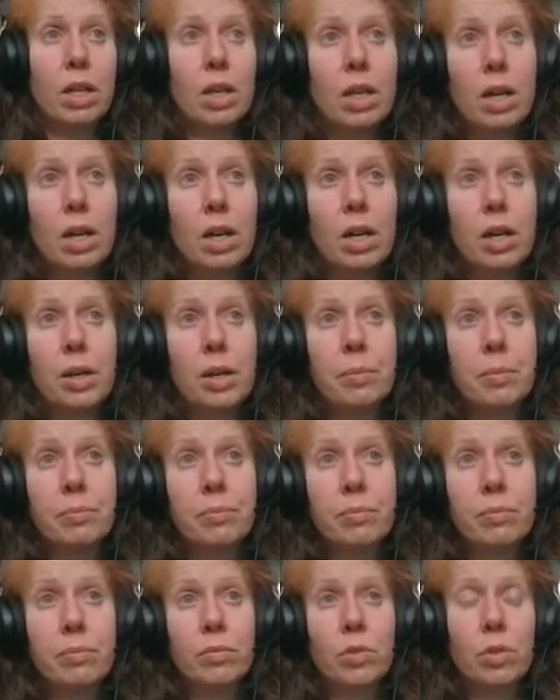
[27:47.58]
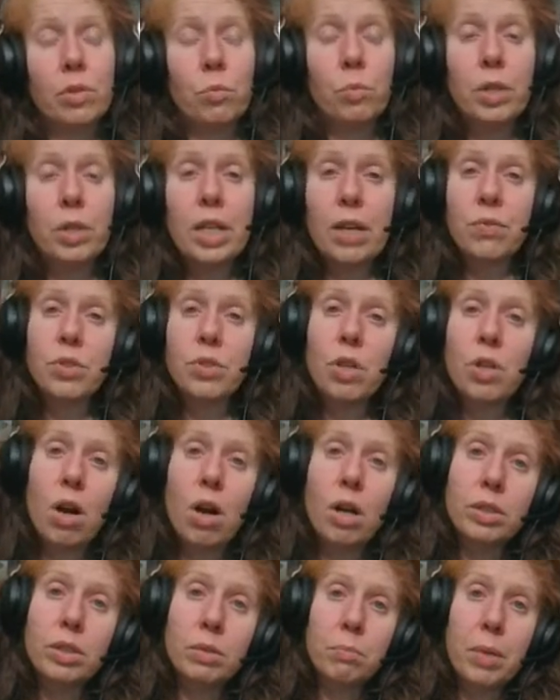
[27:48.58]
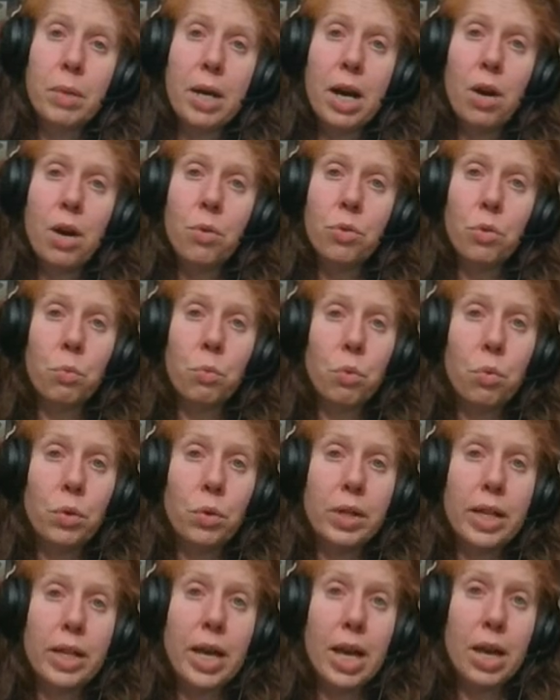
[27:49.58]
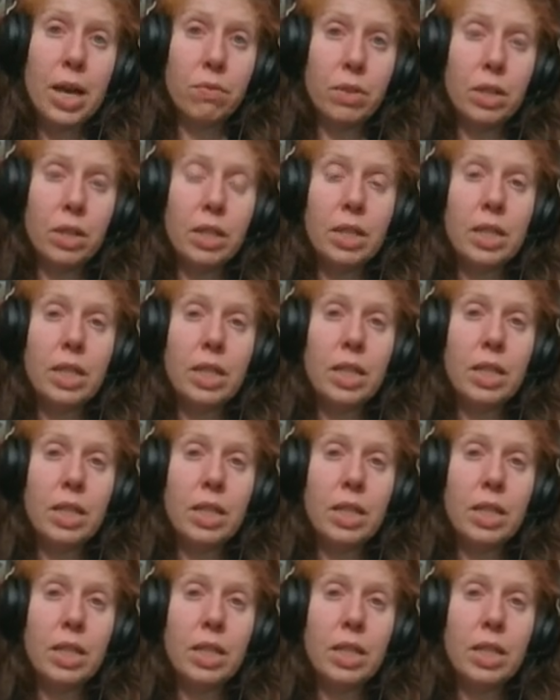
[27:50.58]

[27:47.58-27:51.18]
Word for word: Um, we have talked about the war in heaven